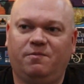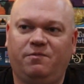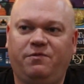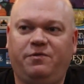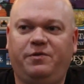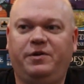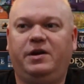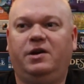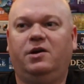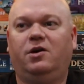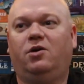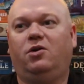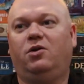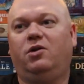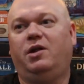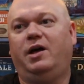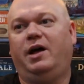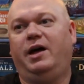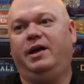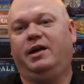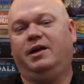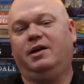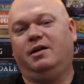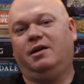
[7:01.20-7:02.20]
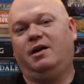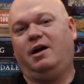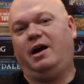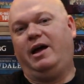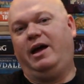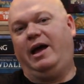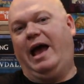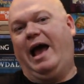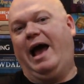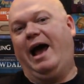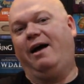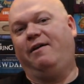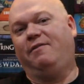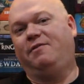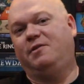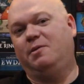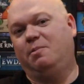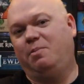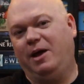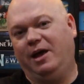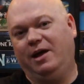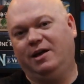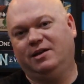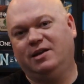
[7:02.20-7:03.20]
feel like I have
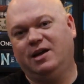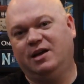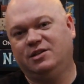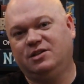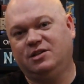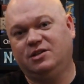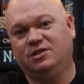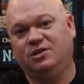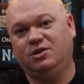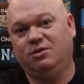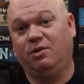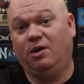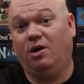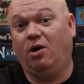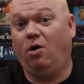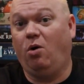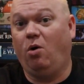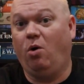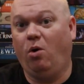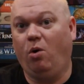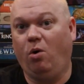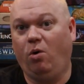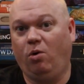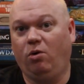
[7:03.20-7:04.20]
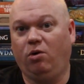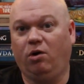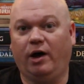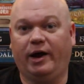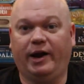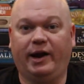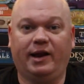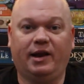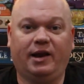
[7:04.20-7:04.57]
to pay attention to it a whole lot.